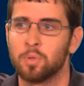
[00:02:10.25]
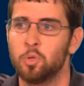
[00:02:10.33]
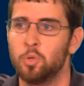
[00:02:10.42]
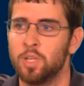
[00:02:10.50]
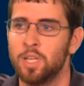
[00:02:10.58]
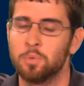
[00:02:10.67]

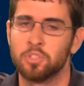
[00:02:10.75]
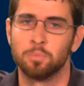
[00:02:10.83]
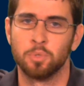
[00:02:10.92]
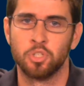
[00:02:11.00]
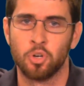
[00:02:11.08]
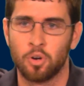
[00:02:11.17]
He was the
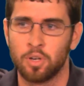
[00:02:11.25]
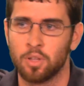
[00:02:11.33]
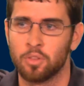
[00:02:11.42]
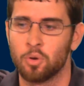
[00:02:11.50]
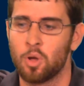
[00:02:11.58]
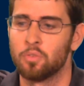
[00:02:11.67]
majority
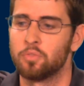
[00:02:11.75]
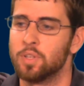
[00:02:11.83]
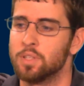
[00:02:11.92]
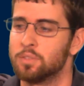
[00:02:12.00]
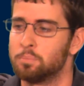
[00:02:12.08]
of their offense.